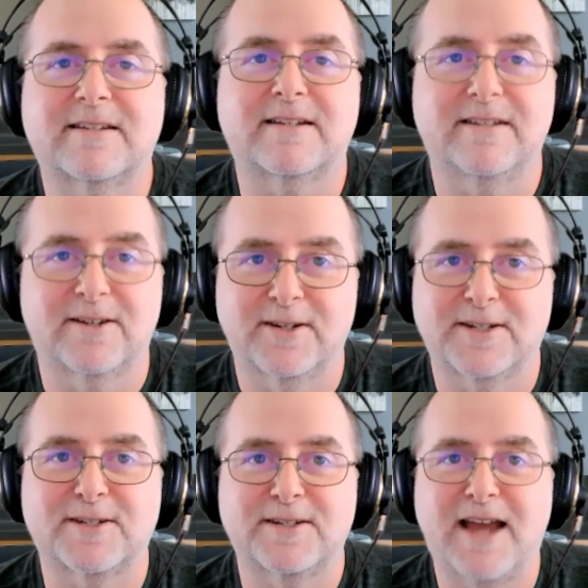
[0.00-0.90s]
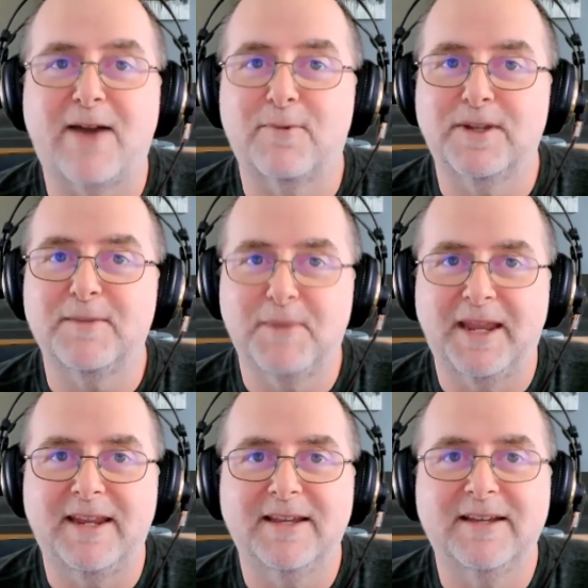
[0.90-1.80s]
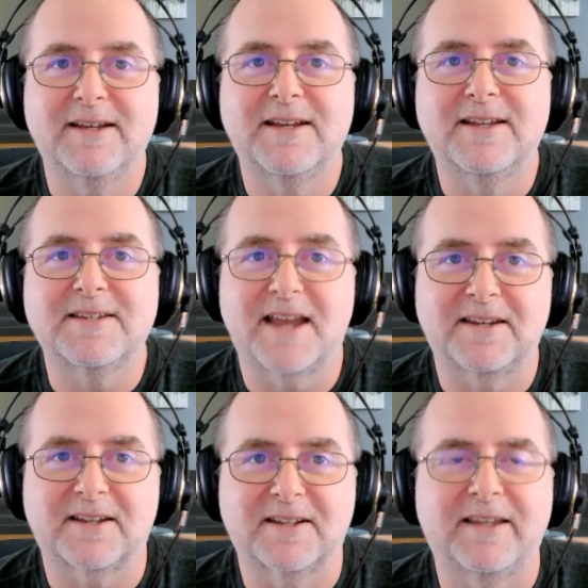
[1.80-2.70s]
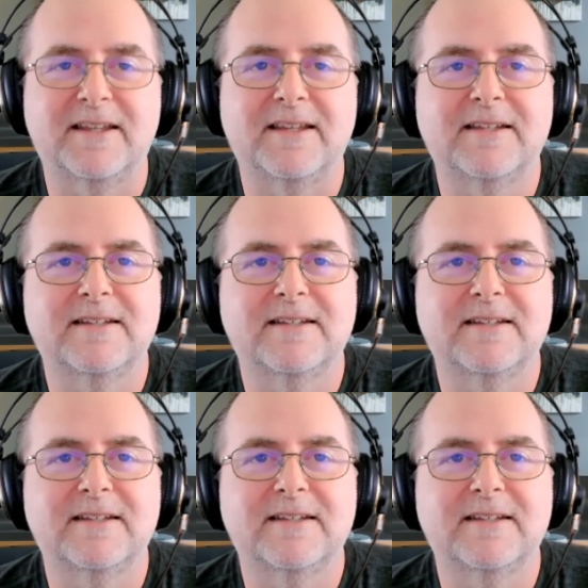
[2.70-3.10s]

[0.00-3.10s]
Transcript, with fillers: clear it's not really me technically